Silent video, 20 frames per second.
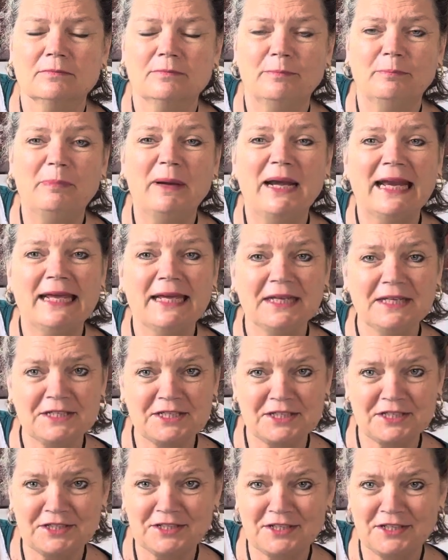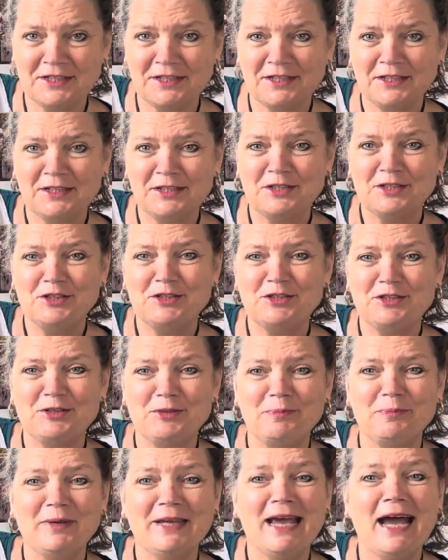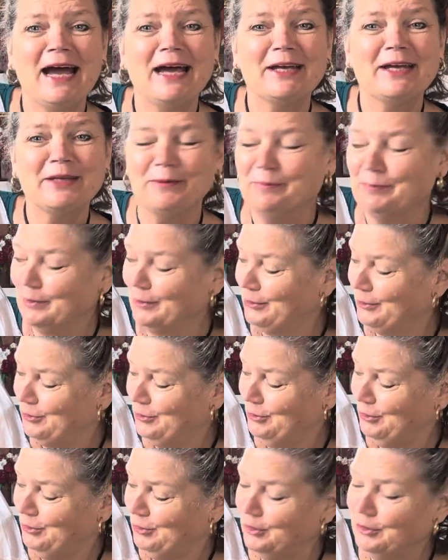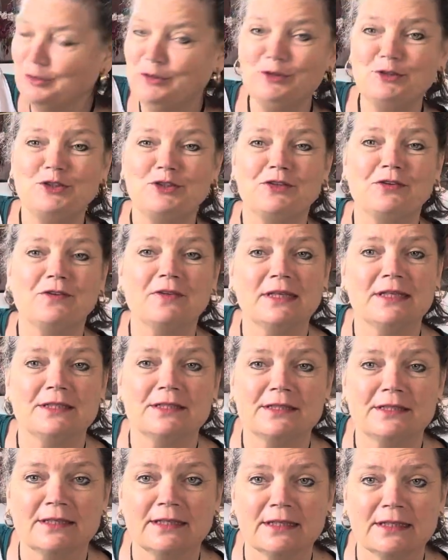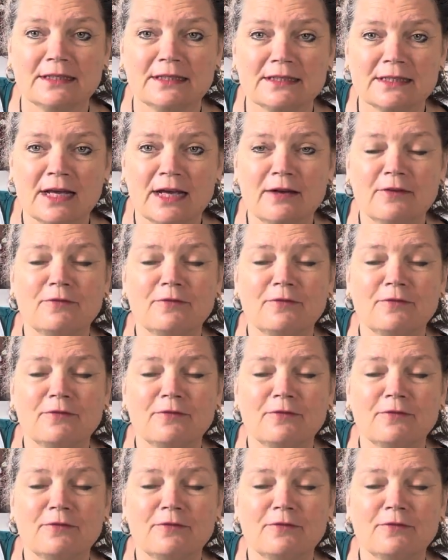blessed to be able to use these things